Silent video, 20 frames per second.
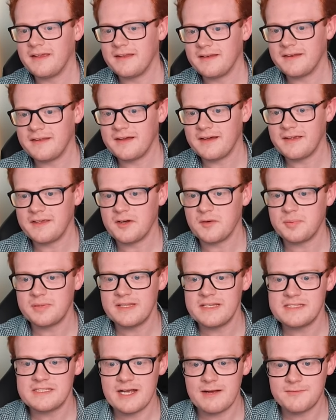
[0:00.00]
and
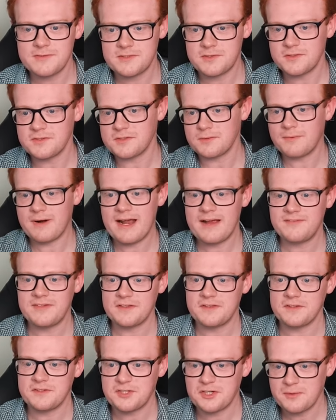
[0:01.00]
police officers arrived
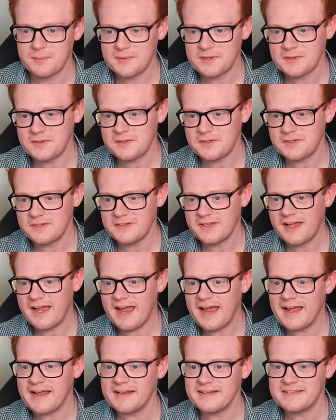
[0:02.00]
at the terminal
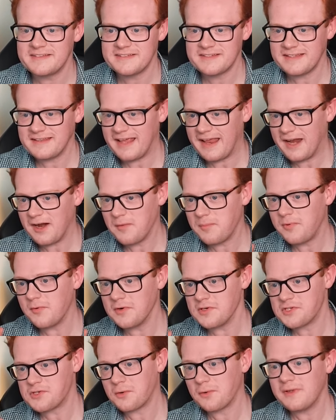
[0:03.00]
at the
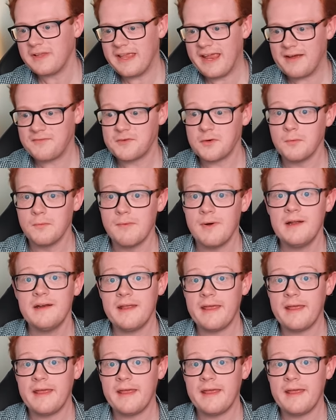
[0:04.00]
airport shortly after 1